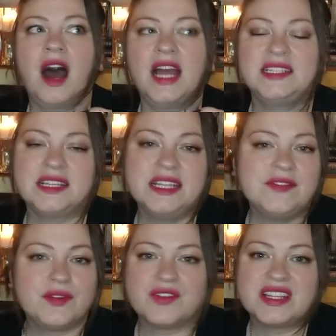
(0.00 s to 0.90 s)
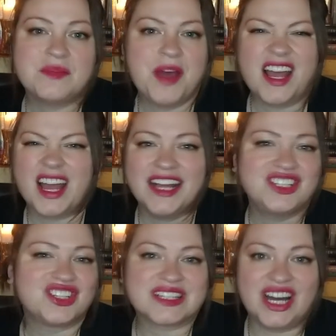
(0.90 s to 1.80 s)
I didn't even read the back. I
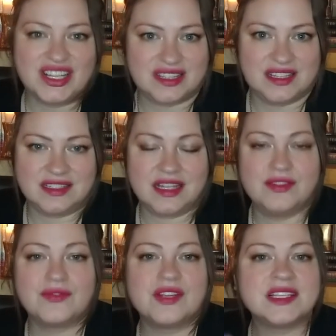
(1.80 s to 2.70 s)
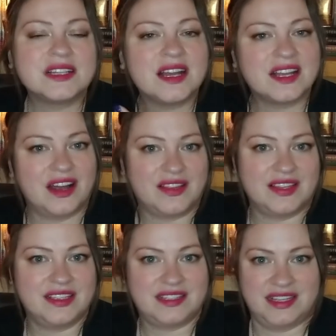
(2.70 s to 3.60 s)
just got this. And the reason I
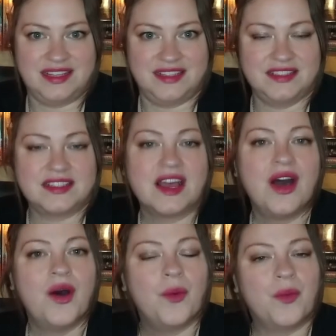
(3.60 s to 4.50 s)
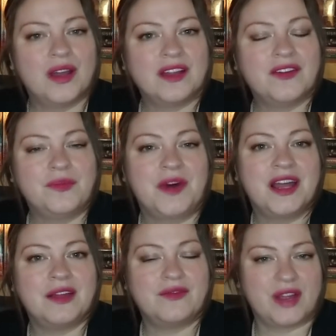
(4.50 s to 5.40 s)
got this is one of
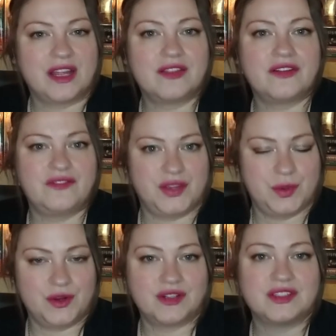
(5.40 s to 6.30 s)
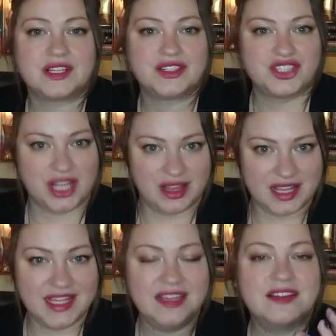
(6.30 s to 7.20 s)
my regular viewers,
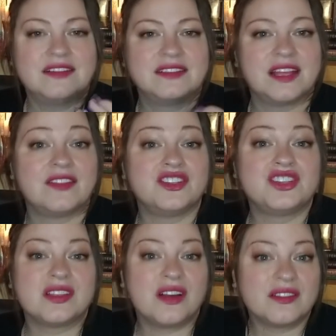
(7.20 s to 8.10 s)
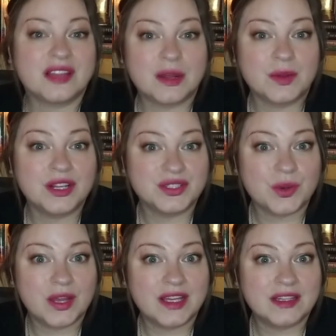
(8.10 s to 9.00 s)
Shelly, said that she thought that I would
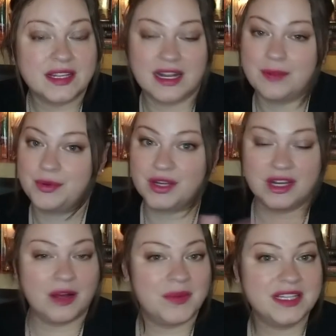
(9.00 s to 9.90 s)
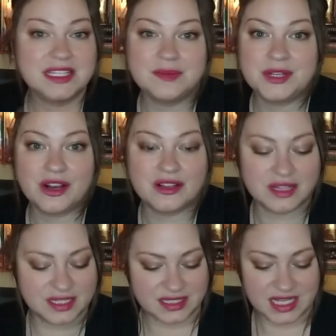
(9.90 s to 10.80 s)
enjoy it. And I put it on my T B R
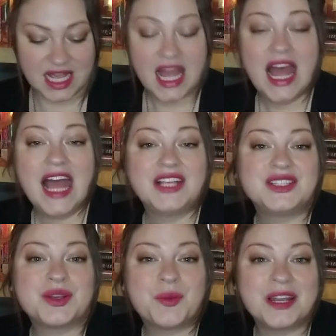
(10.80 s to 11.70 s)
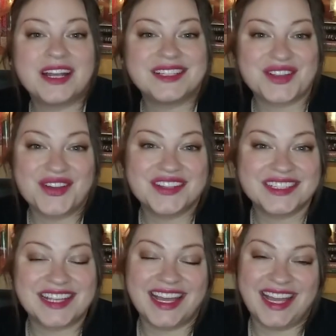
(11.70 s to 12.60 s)
list. And so when I saw
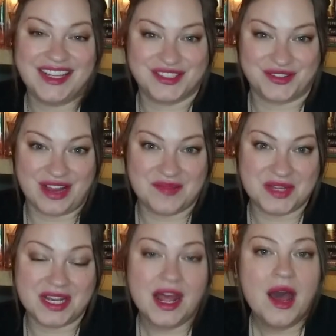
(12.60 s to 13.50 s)
this, I had to grab it.